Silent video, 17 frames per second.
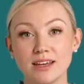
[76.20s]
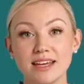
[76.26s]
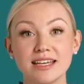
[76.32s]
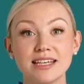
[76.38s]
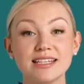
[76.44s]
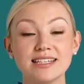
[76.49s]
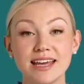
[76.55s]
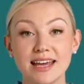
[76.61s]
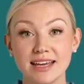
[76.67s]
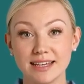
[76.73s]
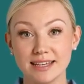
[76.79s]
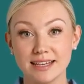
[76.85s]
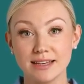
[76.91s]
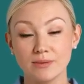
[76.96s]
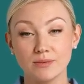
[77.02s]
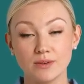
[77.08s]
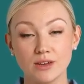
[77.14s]

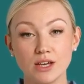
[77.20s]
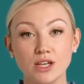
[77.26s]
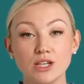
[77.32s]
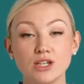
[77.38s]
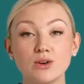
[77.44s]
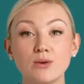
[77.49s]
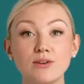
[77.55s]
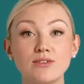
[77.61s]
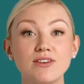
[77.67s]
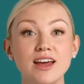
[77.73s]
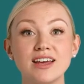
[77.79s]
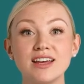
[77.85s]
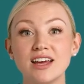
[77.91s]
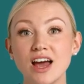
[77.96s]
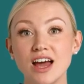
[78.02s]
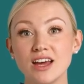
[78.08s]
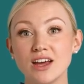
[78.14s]
Secondly, you will find
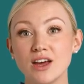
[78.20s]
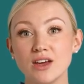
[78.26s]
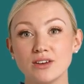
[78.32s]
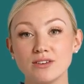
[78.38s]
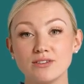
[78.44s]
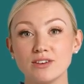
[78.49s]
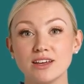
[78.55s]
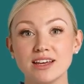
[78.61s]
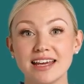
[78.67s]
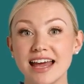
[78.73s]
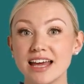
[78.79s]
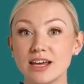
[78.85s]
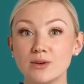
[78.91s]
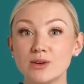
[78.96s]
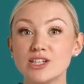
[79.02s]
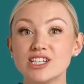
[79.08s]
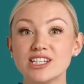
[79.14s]
the icon for
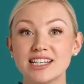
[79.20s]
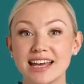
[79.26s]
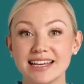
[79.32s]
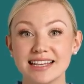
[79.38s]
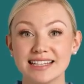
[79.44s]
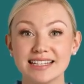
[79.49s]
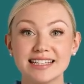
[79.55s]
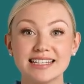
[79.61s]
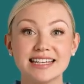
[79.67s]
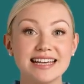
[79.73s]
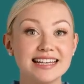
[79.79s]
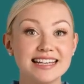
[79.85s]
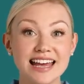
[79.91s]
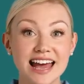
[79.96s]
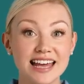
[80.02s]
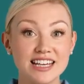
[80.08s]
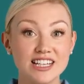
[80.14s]
language settings in
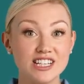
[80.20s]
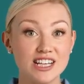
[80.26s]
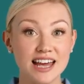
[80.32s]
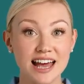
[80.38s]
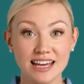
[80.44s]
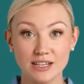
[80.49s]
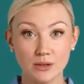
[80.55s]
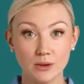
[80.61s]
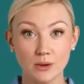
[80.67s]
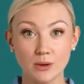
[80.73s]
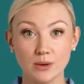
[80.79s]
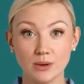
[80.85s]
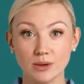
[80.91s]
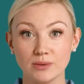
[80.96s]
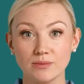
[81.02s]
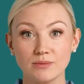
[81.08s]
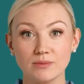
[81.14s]
the engine as a
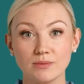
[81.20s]
whole.